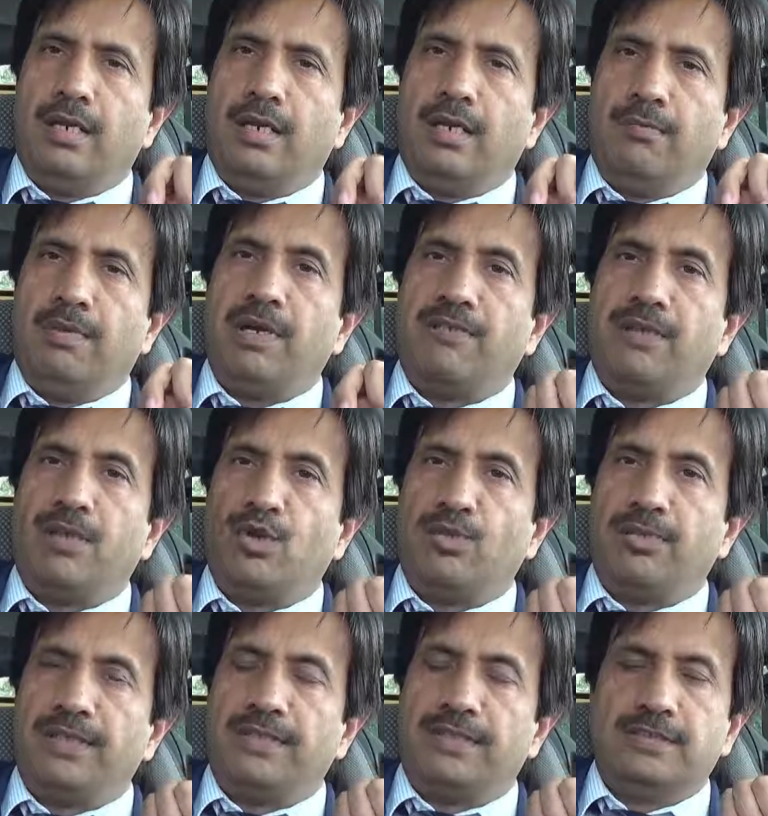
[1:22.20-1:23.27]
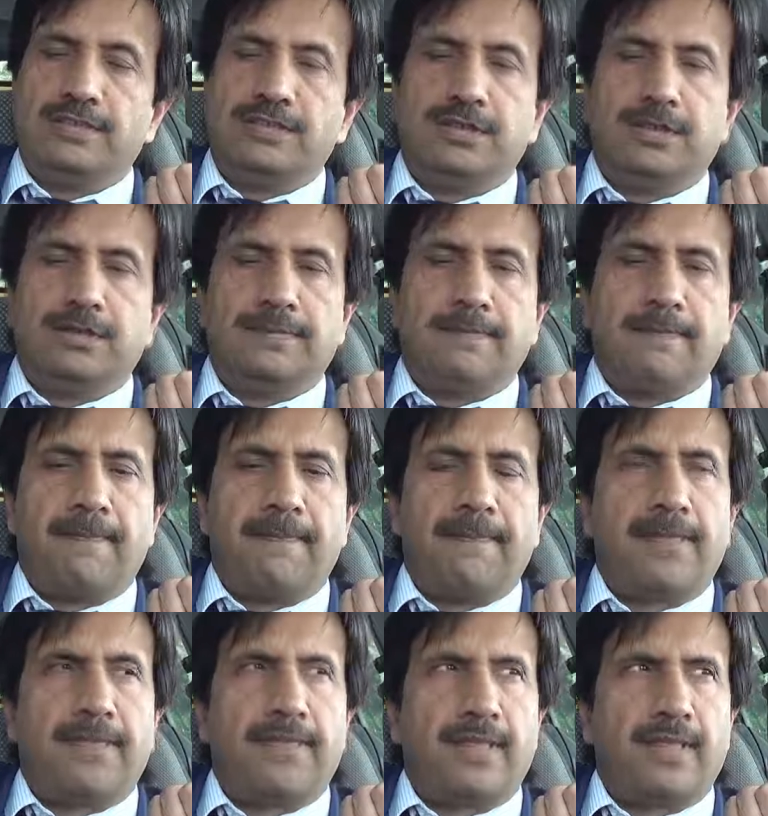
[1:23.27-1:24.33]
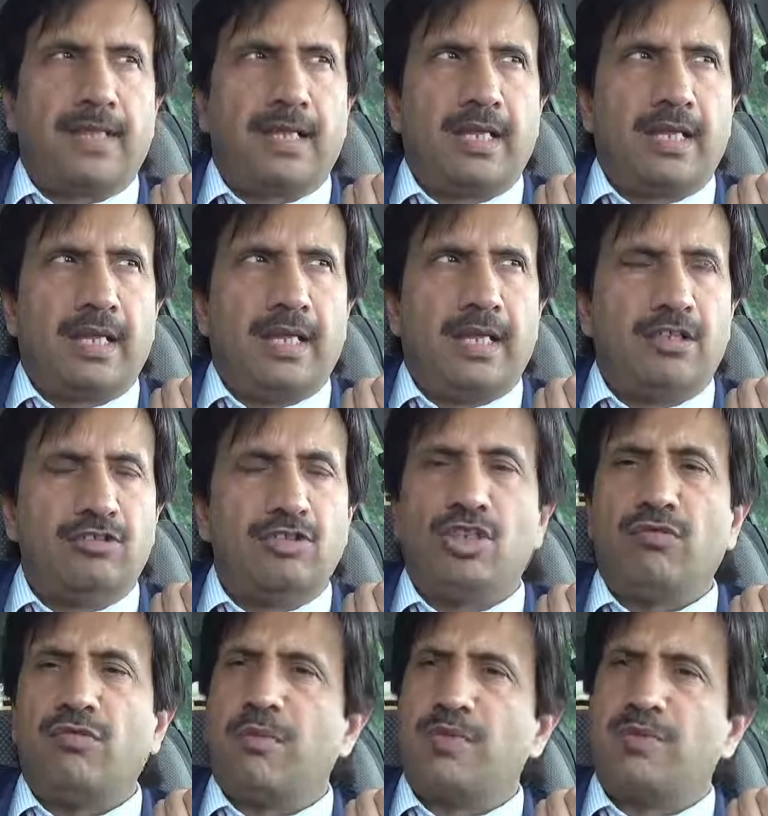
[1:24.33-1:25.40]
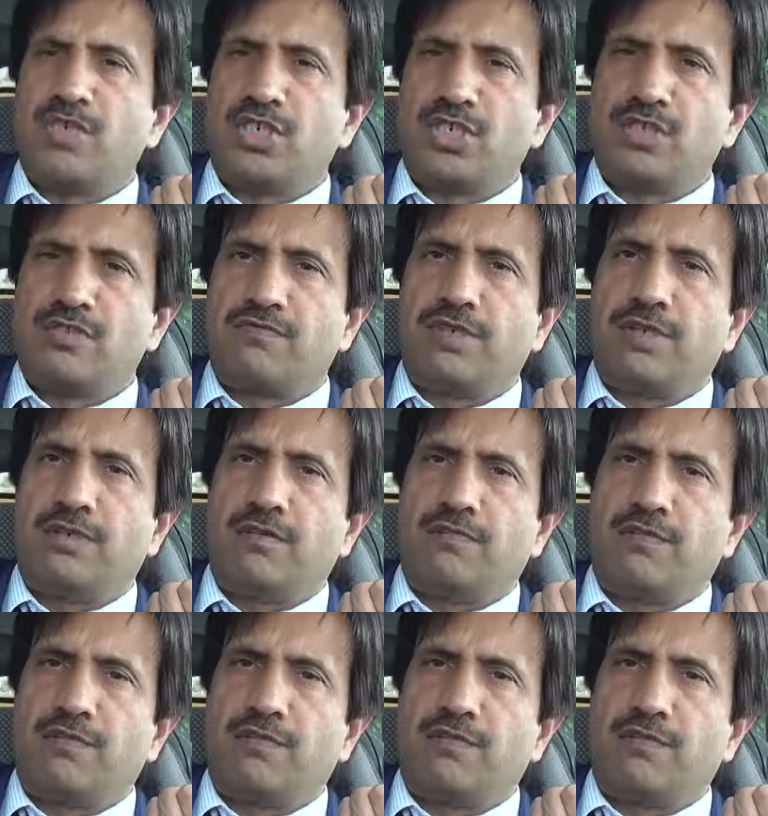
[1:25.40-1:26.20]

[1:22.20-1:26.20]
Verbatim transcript: uh, peripheral neuropathies, you know. Thank you very much for watching this video.